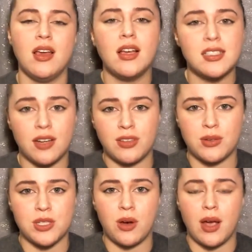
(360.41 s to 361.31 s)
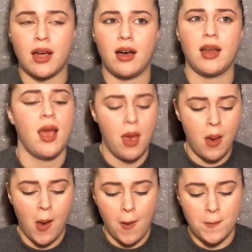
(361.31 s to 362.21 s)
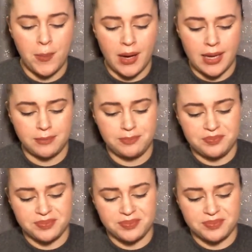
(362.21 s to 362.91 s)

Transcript: stuff that was going on. But